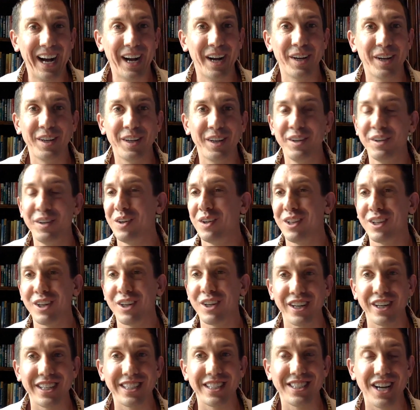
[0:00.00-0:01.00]
uh, you'll
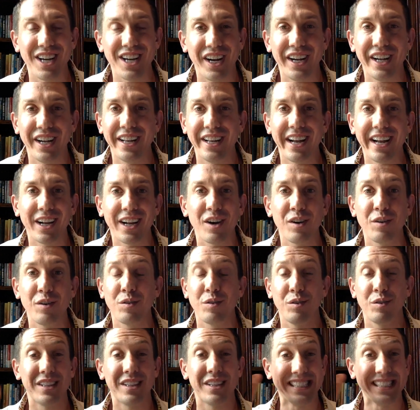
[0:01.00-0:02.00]
learn a ton. I go
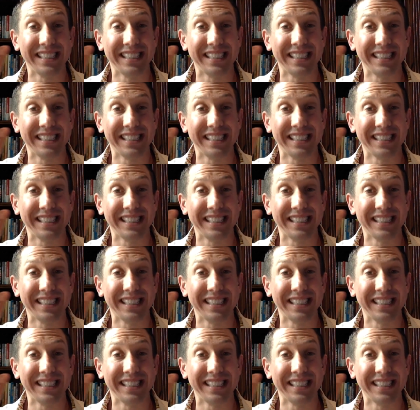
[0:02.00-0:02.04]
through the